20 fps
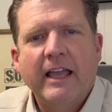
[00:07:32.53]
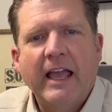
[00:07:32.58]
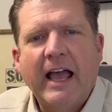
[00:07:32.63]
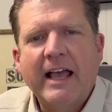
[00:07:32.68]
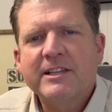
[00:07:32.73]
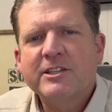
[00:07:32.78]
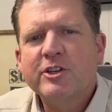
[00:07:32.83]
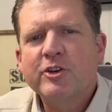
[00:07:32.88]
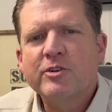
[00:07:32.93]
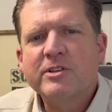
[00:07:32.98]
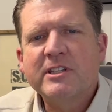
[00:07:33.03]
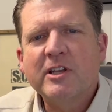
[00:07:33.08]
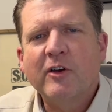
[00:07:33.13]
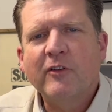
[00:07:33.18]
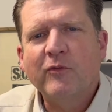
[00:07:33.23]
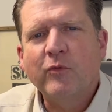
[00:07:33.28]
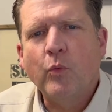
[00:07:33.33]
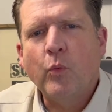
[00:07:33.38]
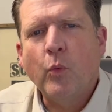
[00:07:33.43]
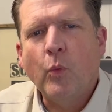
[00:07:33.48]
Ask
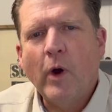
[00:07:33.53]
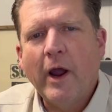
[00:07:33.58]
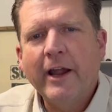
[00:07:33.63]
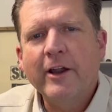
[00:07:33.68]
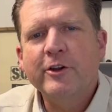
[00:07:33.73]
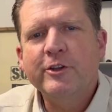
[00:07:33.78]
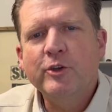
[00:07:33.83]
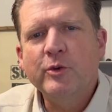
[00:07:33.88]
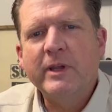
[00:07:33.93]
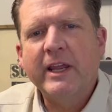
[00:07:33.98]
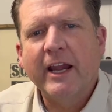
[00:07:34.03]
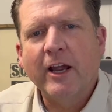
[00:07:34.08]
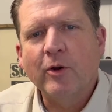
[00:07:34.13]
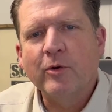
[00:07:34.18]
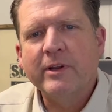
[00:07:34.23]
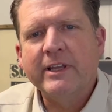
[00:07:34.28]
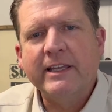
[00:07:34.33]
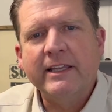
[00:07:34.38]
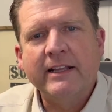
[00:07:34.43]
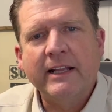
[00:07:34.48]
yourself, why are you
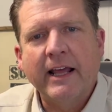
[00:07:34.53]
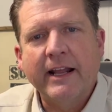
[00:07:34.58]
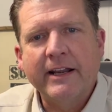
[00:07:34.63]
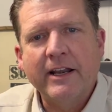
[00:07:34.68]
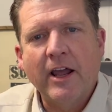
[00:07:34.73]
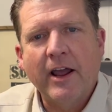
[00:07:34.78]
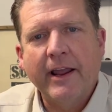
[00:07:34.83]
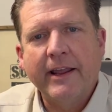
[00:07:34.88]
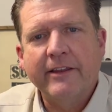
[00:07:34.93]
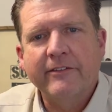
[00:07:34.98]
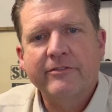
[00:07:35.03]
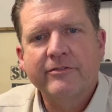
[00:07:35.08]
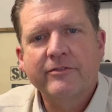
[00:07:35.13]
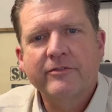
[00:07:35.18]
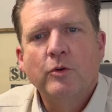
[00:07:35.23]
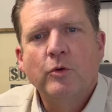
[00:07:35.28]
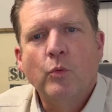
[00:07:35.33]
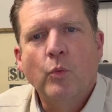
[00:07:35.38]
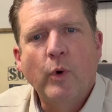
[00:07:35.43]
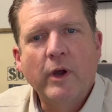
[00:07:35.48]
carrying that knife?
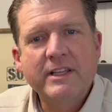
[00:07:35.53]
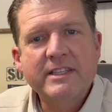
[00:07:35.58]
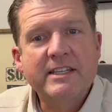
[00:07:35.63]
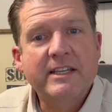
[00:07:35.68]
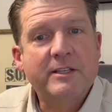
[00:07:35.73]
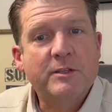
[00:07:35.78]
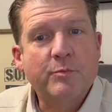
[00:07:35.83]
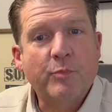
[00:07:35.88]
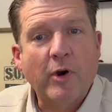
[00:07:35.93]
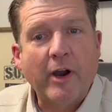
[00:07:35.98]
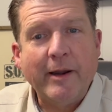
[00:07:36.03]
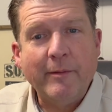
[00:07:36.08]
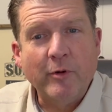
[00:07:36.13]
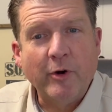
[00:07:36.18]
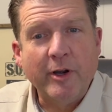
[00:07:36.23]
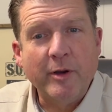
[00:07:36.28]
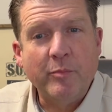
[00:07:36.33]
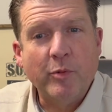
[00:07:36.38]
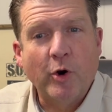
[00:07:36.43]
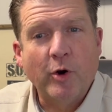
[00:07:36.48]
What's its
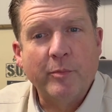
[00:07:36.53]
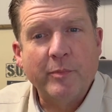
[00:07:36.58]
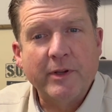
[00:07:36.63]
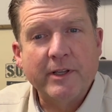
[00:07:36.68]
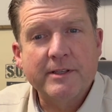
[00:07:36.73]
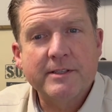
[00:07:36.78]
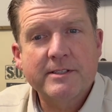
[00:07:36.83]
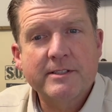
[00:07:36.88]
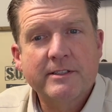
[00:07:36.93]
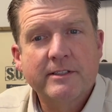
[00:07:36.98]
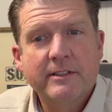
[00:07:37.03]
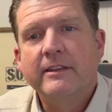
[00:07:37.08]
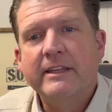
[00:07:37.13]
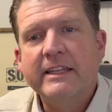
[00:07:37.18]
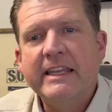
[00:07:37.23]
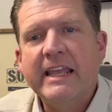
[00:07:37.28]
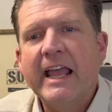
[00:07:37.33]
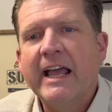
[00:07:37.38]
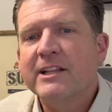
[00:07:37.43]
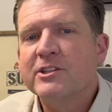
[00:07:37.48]
primary purpose?
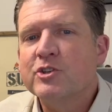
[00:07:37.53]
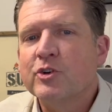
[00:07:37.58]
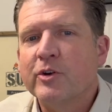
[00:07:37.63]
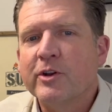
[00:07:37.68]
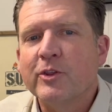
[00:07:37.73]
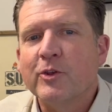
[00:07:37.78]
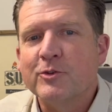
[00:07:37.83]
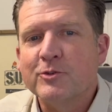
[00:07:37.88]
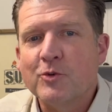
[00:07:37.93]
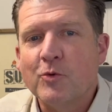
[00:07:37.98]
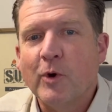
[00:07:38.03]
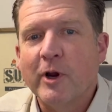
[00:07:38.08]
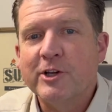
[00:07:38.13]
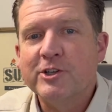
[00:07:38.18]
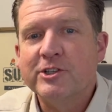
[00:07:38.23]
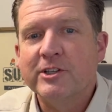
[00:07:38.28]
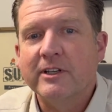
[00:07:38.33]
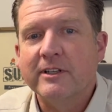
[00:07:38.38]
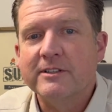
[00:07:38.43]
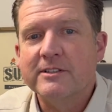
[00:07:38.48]
The answer to those
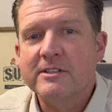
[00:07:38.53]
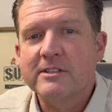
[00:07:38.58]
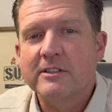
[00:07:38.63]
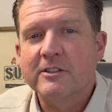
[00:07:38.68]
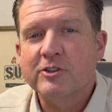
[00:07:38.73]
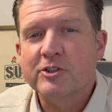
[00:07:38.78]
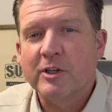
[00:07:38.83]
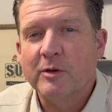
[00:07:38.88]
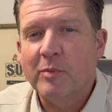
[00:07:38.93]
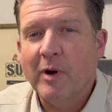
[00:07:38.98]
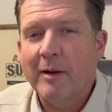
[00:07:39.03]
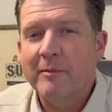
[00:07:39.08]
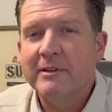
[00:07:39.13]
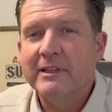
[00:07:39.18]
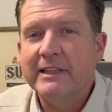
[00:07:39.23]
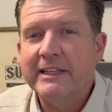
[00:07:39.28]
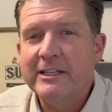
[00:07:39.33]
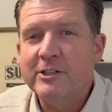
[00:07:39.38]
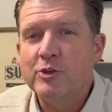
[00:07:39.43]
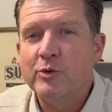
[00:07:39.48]
questions should probably
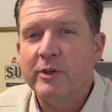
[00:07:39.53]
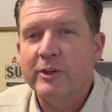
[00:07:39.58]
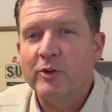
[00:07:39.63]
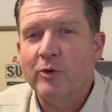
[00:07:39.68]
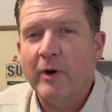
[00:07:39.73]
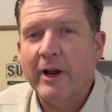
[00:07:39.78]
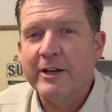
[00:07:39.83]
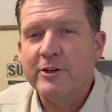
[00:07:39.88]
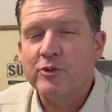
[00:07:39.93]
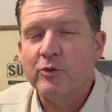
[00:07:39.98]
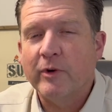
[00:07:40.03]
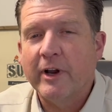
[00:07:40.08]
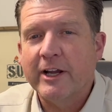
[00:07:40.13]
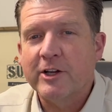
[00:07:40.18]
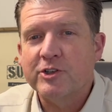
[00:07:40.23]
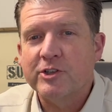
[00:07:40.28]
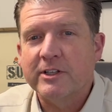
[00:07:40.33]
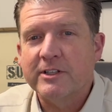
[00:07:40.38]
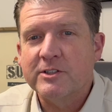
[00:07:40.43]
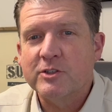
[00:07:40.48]
lead you in the right
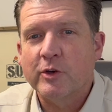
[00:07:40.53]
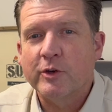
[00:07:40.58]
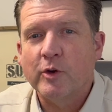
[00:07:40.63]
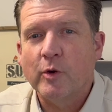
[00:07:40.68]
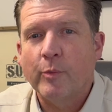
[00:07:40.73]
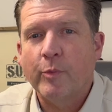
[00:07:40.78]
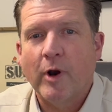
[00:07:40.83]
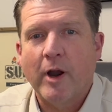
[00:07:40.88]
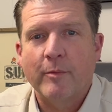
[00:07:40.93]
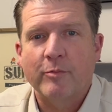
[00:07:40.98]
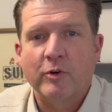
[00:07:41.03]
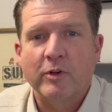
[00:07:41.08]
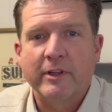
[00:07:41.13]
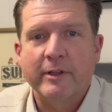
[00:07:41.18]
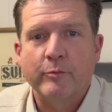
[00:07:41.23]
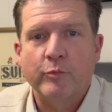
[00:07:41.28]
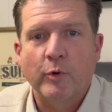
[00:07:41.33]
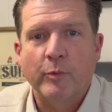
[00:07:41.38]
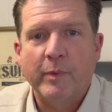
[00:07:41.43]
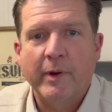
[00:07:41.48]
direction so you're
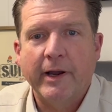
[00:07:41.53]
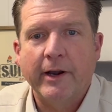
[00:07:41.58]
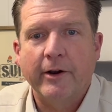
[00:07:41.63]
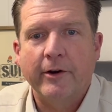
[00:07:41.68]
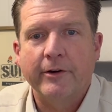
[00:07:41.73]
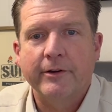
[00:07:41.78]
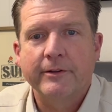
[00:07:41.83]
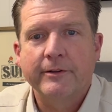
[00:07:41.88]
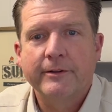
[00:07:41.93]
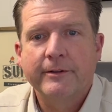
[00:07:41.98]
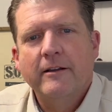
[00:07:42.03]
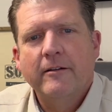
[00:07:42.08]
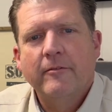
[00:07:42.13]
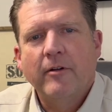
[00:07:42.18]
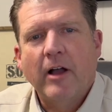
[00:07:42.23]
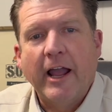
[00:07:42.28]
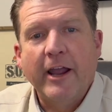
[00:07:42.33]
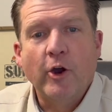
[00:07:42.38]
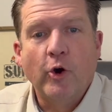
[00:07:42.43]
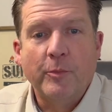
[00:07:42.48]
properly prepared.
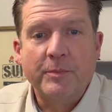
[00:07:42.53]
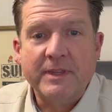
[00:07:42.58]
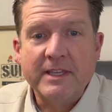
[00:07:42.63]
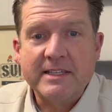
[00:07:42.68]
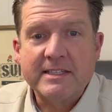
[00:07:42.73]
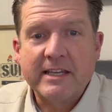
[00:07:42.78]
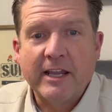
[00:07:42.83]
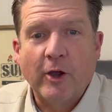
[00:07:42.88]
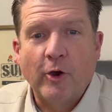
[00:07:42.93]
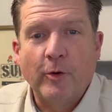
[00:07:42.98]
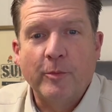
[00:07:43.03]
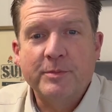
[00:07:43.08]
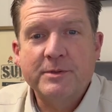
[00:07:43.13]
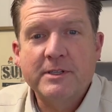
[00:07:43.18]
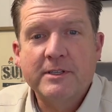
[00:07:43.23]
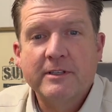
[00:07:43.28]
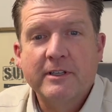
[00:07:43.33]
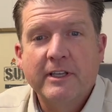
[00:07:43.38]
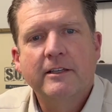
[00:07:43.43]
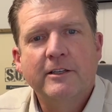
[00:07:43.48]
I hope this
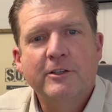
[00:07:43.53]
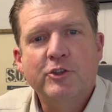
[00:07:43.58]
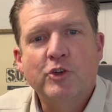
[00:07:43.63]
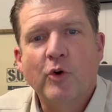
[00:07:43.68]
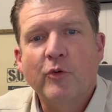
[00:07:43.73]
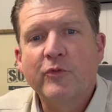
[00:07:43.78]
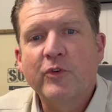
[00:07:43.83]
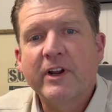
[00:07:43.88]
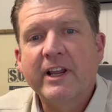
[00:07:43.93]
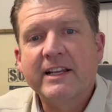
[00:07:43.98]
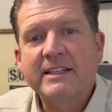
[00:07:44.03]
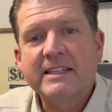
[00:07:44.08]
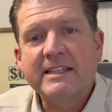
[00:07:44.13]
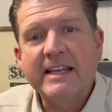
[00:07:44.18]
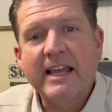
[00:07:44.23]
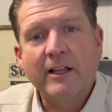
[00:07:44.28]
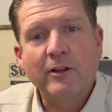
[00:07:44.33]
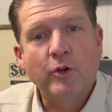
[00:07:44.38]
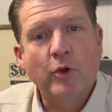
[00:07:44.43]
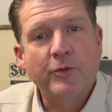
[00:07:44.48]
helps. Don't forget to
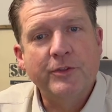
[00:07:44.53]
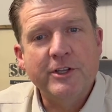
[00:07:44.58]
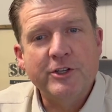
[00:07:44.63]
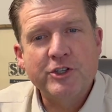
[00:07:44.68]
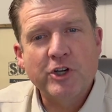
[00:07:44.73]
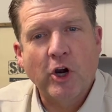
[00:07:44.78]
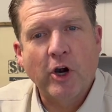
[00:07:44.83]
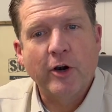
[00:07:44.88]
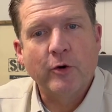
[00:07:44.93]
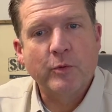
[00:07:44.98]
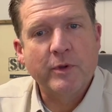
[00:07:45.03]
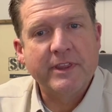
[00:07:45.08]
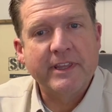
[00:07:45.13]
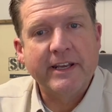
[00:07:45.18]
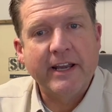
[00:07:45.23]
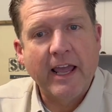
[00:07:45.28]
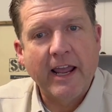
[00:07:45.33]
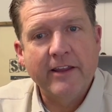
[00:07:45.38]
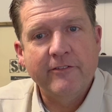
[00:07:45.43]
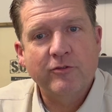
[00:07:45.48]
download the chart with the
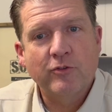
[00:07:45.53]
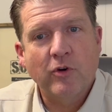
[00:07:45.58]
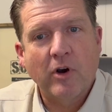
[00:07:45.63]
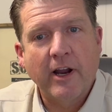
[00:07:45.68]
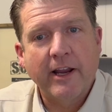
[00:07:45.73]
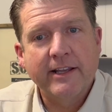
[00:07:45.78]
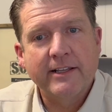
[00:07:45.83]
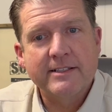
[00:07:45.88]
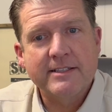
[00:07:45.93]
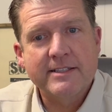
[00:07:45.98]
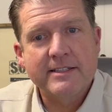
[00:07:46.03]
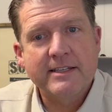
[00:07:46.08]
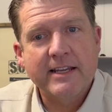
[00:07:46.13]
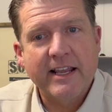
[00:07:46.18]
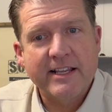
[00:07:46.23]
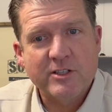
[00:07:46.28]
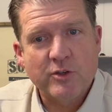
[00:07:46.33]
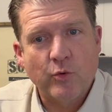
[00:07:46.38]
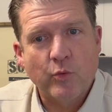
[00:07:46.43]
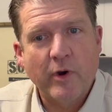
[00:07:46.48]
knife grinds
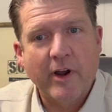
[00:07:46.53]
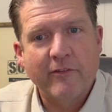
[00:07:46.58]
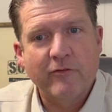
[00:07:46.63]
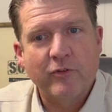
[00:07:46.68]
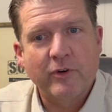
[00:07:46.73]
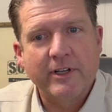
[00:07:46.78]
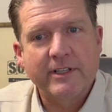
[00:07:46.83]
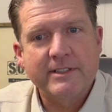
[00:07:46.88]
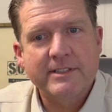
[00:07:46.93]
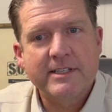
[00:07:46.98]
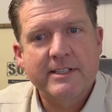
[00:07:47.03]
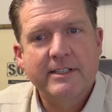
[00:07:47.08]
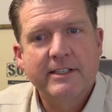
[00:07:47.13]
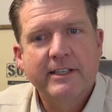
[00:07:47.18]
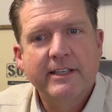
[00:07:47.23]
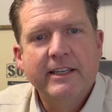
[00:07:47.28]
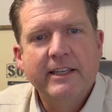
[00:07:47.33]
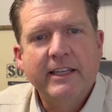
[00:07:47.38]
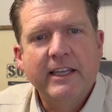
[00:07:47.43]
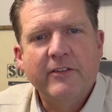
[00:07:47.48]
as a reference.
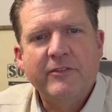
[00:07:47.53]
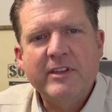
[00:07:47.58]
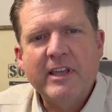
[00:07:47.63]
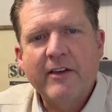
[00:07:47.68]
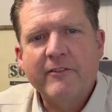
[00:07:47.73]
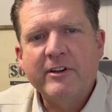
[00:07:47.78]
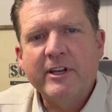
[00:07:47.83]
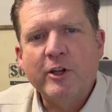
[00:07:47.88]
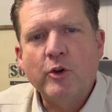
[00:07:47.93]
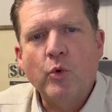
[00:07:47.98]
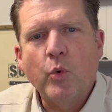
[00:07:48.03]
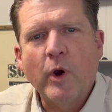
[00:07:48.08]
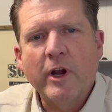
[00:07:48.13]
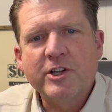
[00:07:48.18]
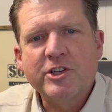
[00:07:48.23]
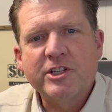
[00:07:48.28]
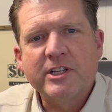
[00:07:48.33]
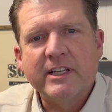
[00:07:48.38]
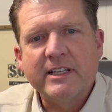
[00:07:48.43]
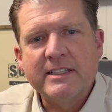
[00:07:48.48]
If you have any
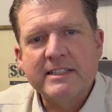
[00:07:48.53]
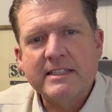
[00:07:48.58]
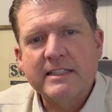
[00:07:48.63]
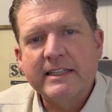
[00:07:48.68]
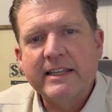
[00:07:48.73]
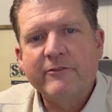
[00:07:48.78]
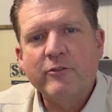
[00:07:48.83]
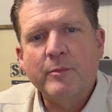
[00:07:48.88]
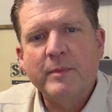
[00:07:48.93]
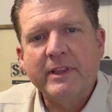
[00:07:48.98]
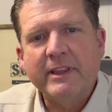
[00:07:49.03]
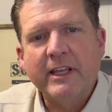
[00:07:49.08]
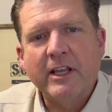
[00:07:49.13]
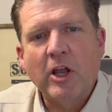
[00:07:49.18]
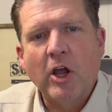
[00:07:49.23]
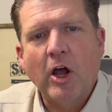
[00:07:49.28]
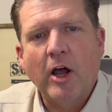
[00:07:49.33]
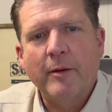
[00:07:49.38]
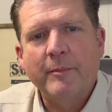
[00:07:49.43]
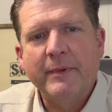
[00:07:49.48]
questions, leave them in the
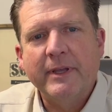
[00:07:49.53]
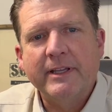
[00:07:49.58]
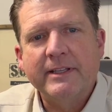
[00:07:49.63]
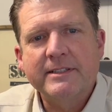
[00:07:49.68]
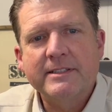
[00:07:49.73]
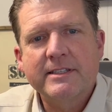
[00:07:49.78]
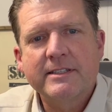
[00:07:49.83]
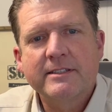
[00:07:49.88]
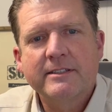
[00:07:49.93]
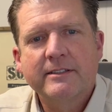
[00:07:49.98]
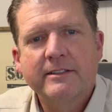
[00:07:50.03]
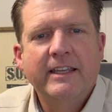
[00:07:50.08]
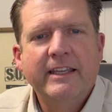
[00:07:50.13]
comments.